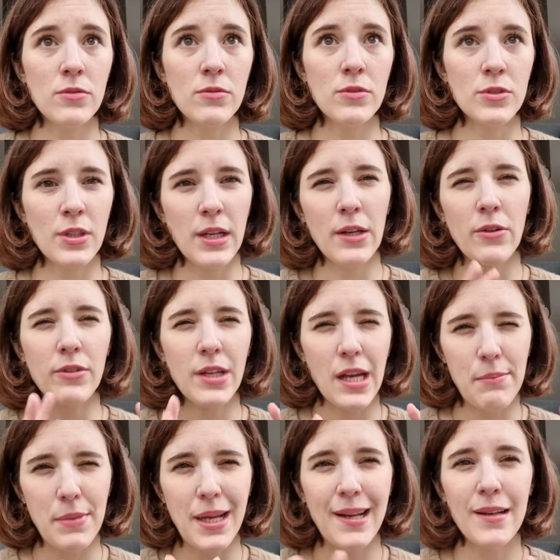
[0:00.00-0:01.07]
the kind of
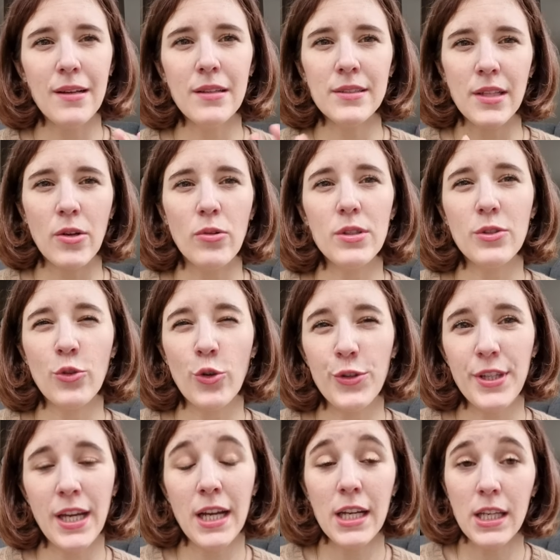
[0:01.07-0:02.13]
camel, they call it
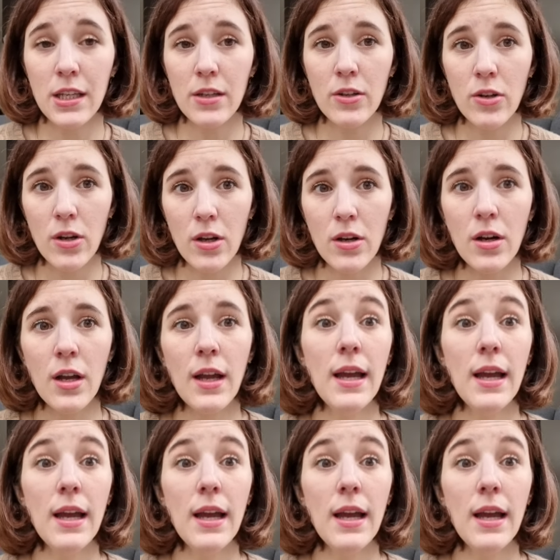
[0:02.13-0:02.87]
cognac color,